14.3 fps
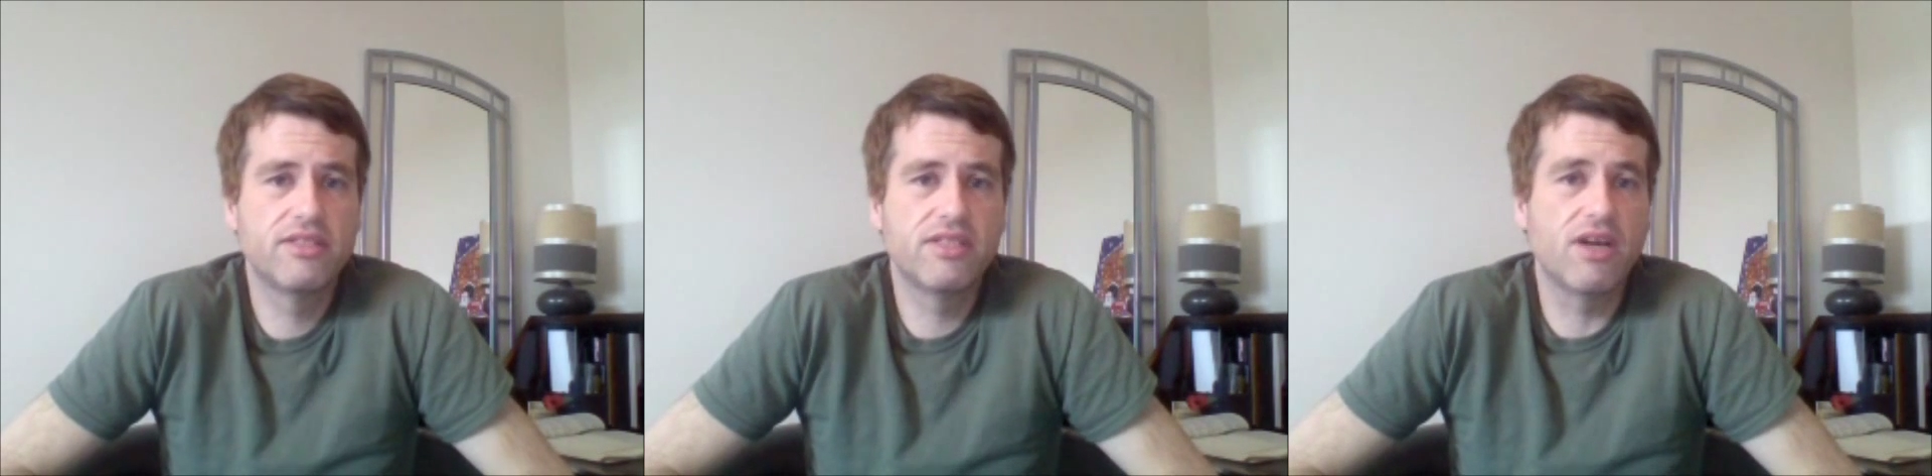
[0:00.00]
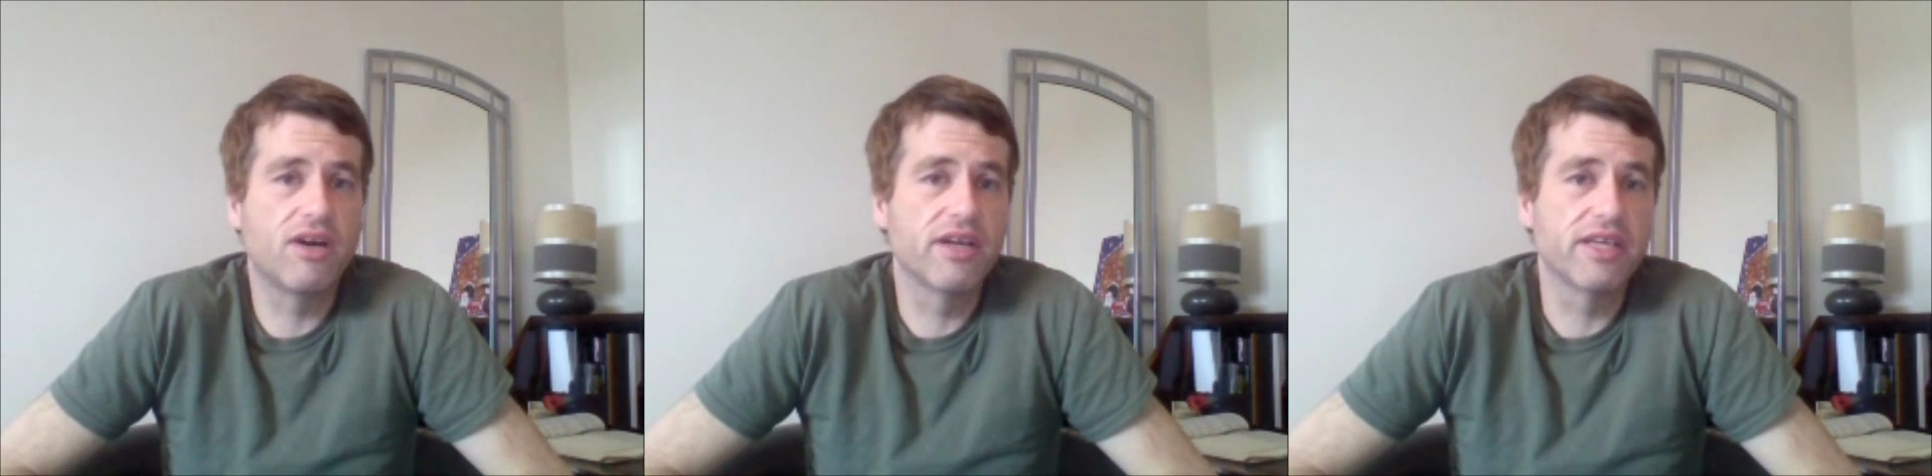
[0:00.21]

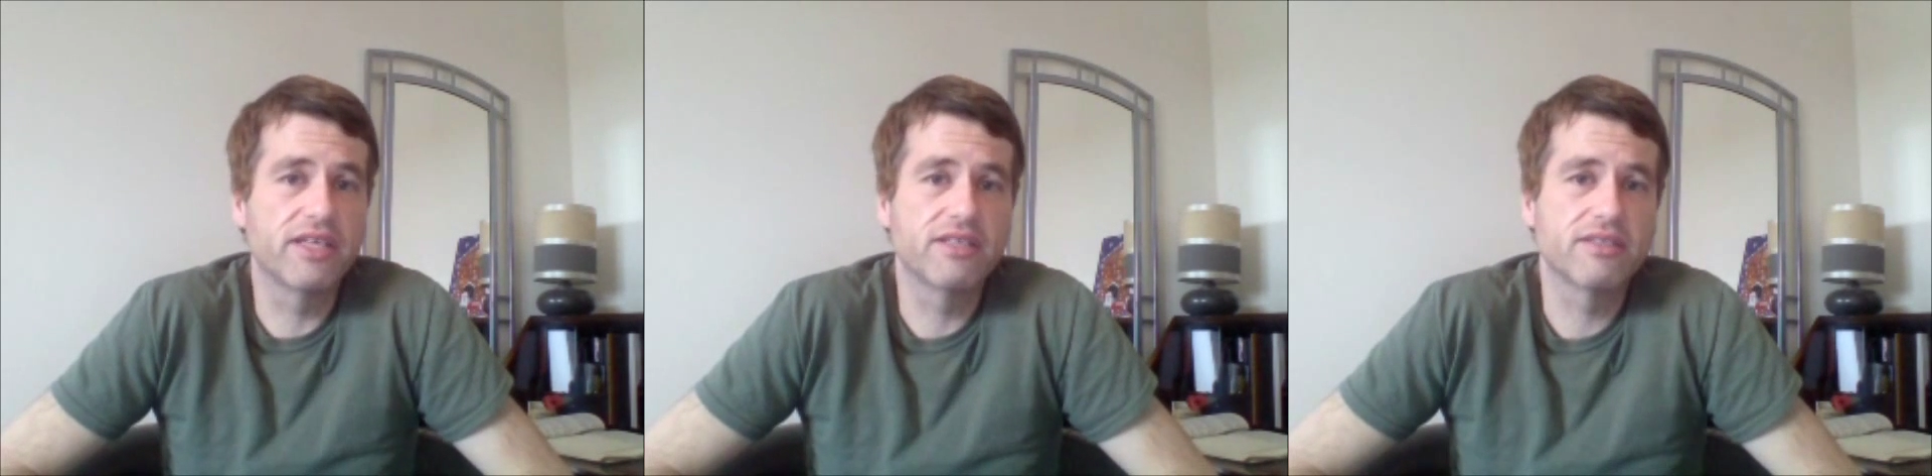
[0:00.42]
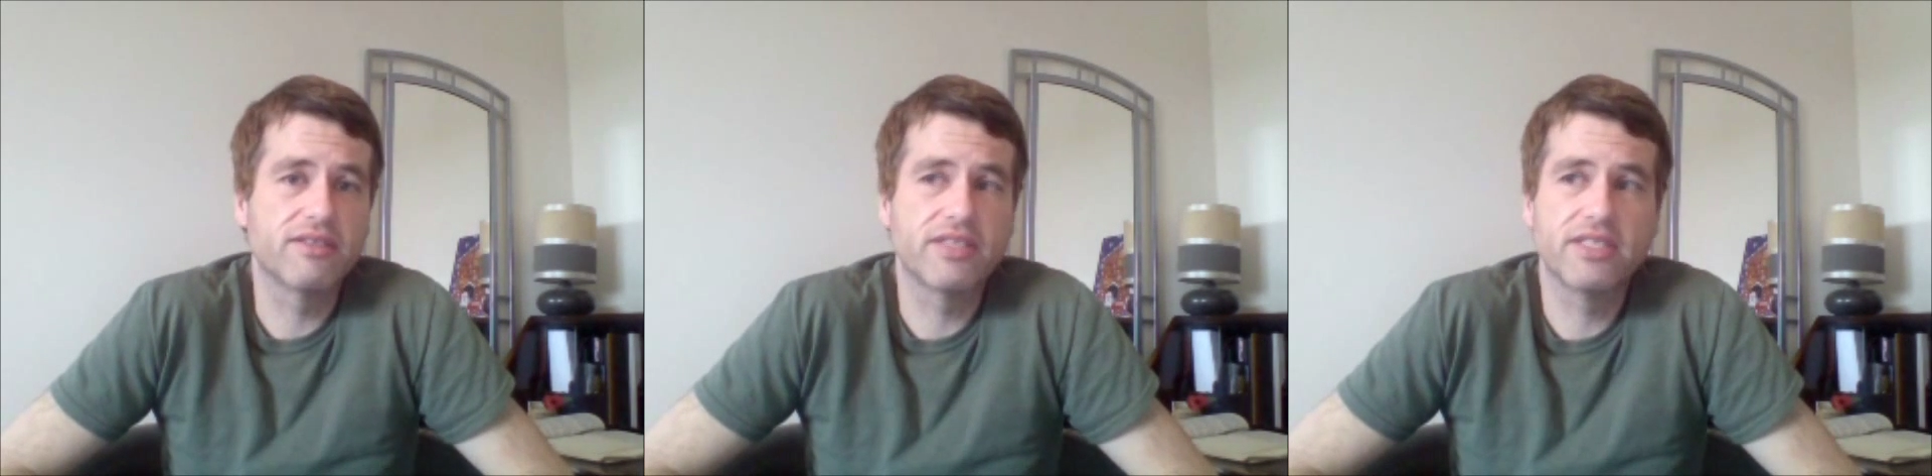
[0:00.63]

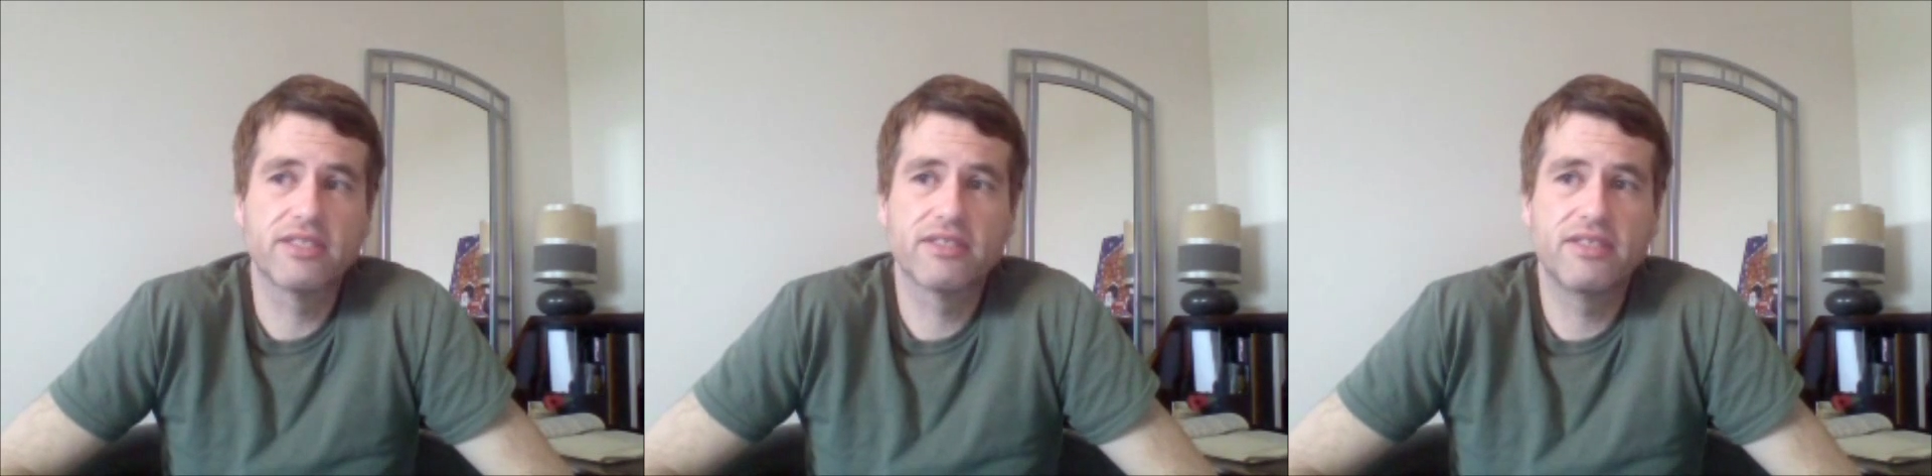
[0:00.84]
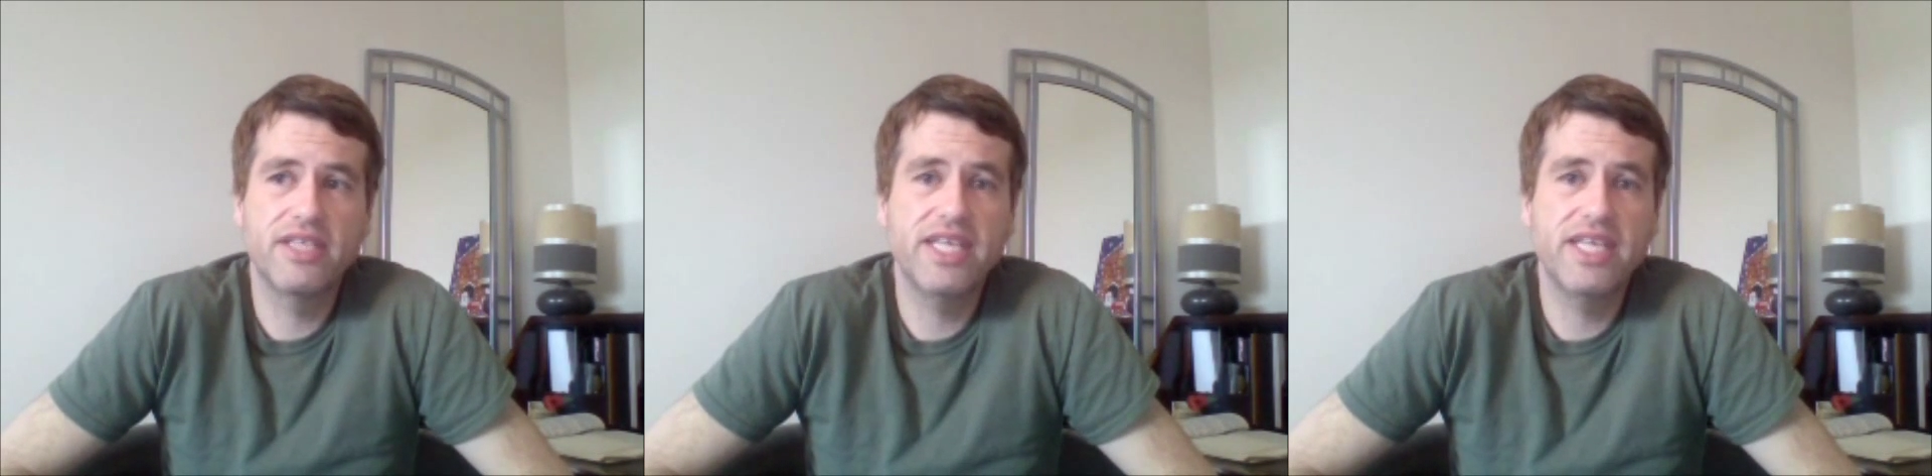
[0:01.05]
dying on its